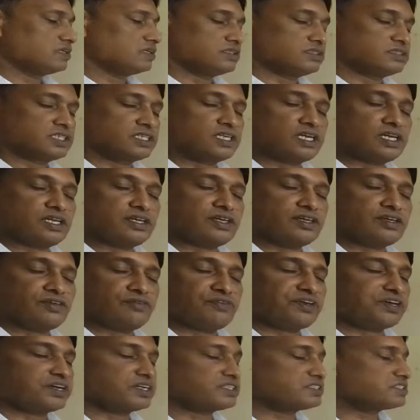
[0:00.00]
generally
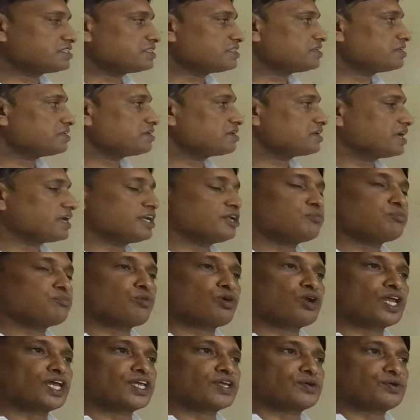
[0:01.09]
we consider any
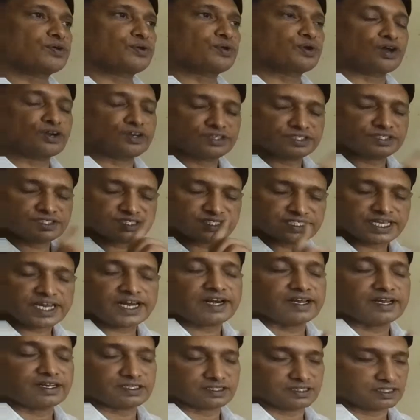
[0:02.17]
molecule on the
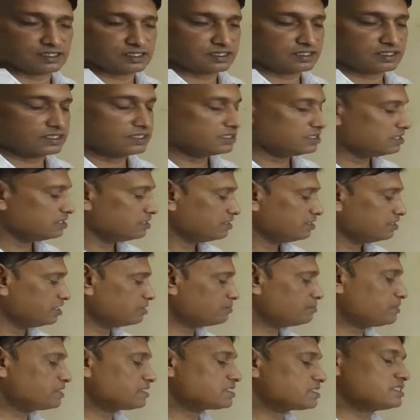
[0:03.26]
z-axis.
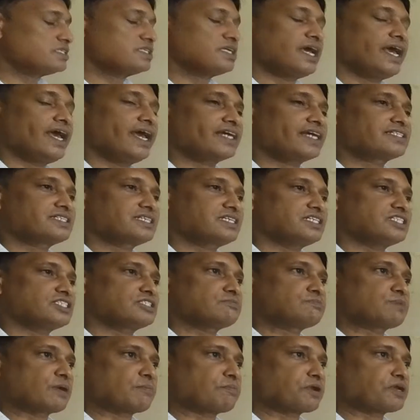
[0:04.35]
It means x is
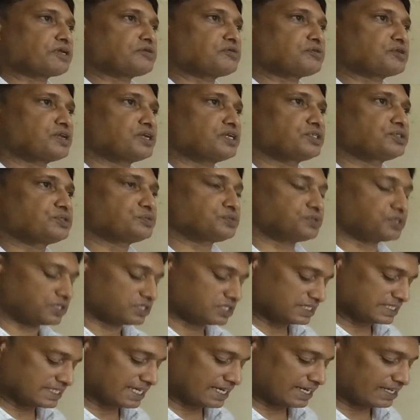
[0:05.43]
perpendicular to the
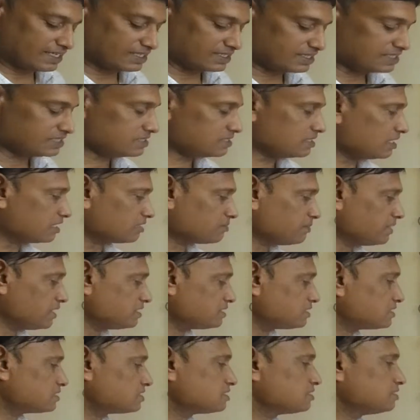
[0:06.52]
z-axis. It
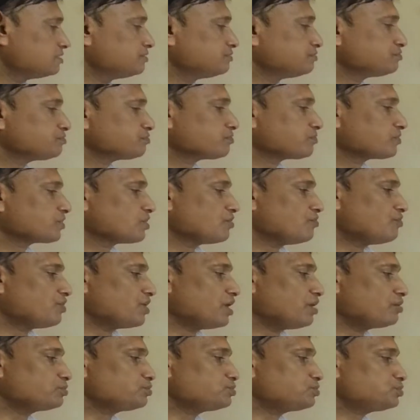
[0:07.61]
means we
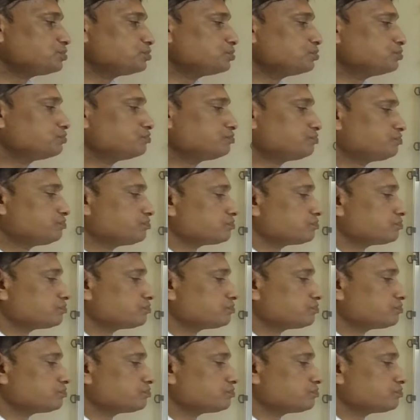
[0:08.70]
have to